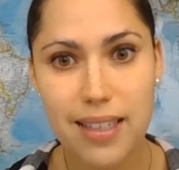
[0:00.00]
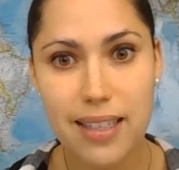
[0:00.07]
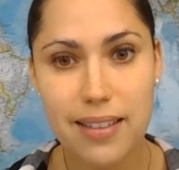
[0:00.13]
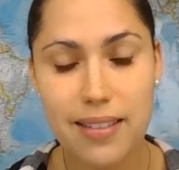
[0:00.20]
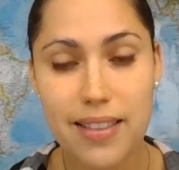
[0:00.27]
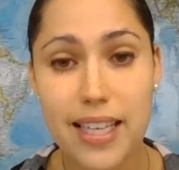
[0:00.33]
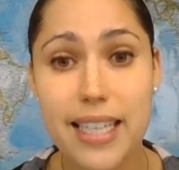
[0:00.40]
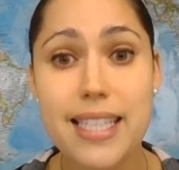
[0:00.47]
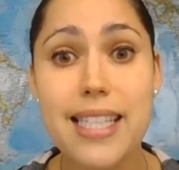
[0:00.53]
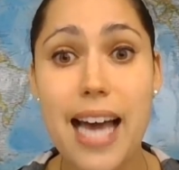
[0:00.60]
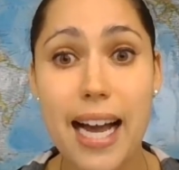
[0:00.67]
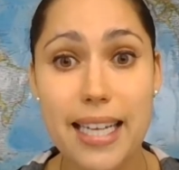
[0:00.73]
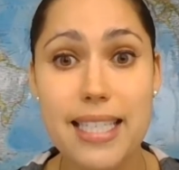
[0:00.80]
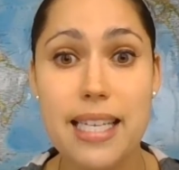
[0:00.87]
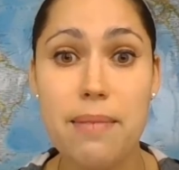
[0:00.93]
the
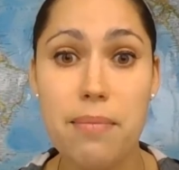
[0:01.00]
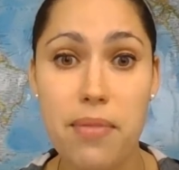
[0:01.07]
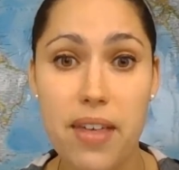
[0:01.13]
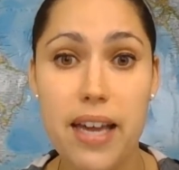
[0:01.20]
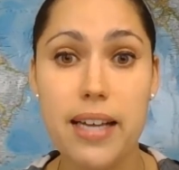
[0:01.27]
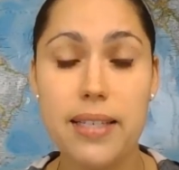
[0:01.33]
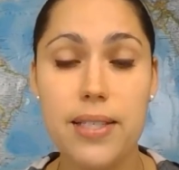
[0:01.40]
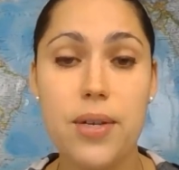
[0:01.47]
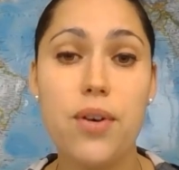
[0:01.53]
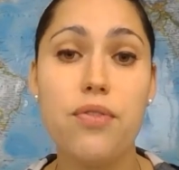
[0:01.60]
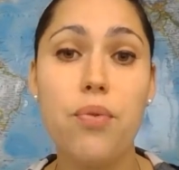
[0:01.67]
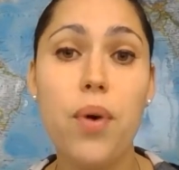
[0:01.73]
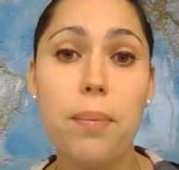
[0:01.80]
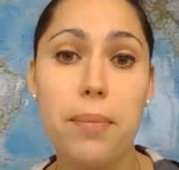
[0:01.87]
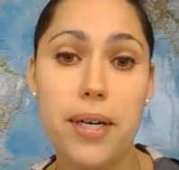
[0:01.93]
exact same thing. So if
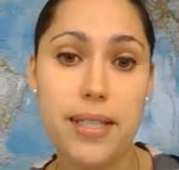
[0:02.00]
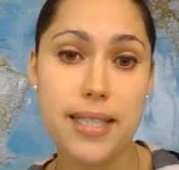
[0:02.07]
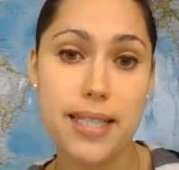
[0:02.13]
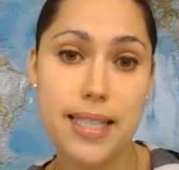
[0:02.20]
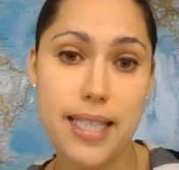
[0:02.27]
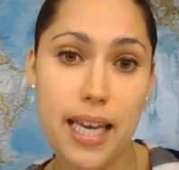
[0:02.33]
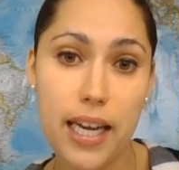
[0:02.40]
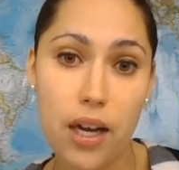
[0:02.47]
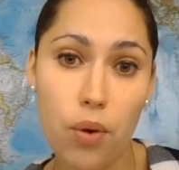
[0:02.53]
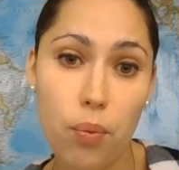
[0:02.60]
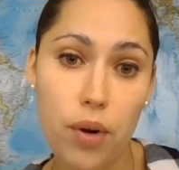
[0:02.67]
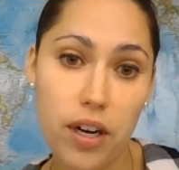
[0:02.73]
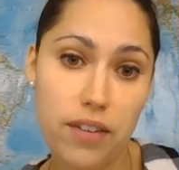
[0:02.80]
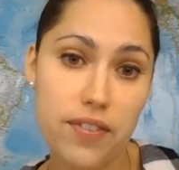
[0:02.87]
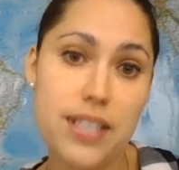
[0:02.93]
one person's getting a
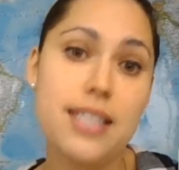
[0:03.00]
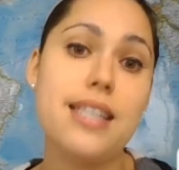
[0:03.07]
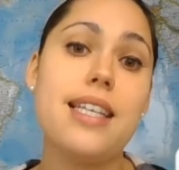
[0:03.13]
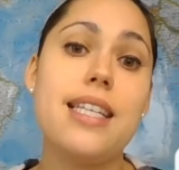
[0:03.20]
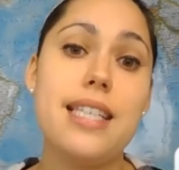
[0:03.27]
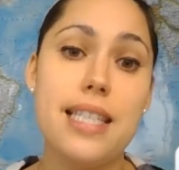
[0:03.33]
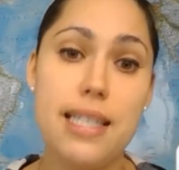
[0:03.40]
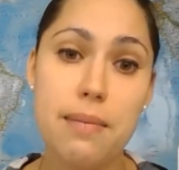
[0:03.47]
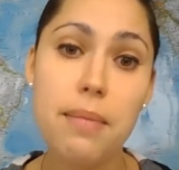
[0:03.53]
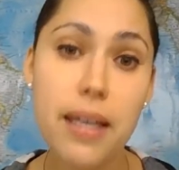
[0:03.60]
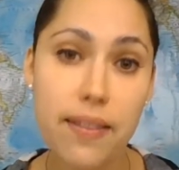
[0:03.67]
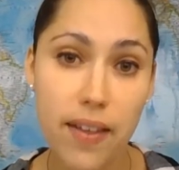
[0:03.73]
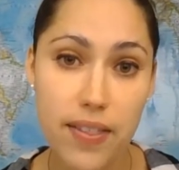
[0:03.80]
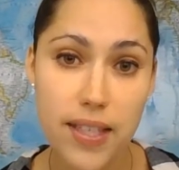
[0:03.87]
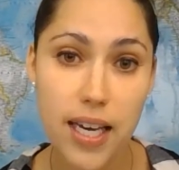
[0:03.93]
work visa, that doesn't mean
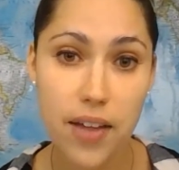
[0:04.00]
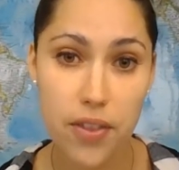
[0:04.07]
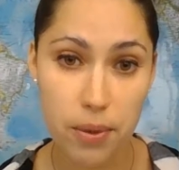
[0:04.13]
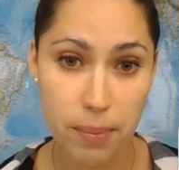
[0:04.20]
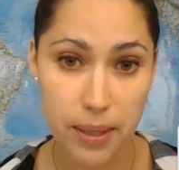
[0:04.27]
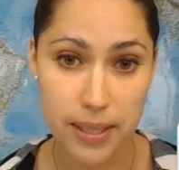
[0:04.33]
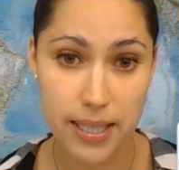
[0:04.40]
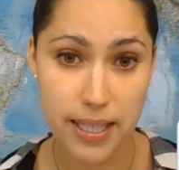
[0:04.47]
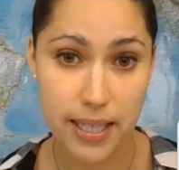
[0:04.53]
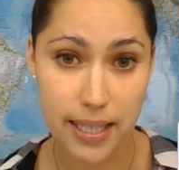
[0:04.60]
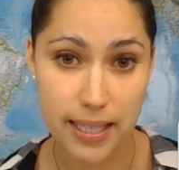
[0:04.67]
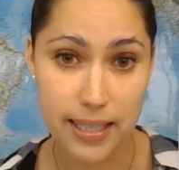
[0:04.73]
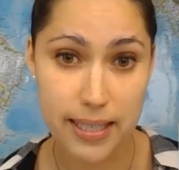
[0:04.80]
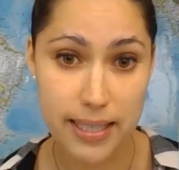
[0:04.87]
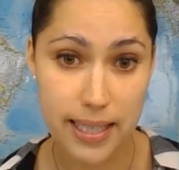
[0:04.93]
that the other person
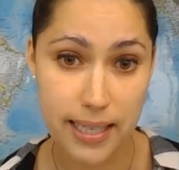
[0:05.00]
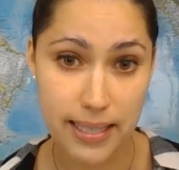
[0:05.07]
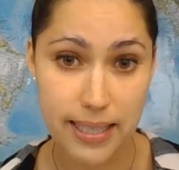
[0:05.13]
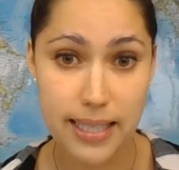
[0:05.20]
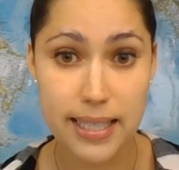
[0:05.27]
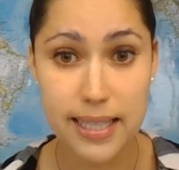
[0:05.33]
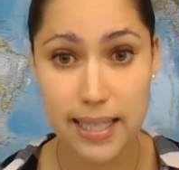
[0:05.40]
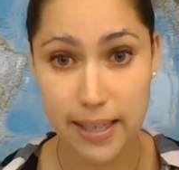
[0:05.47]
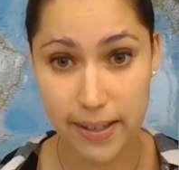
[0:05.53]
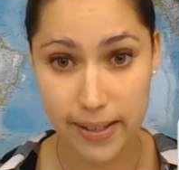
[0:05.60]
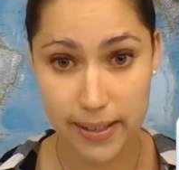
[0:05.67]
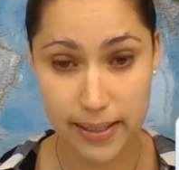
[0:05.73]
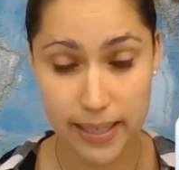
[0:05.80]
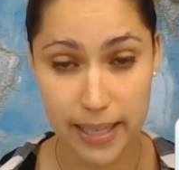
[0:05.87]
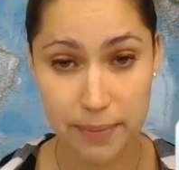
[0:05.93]
is
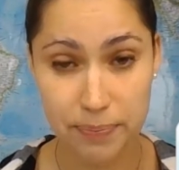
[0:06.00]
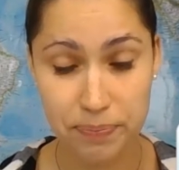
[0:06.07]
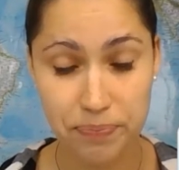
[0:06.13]
necessarily.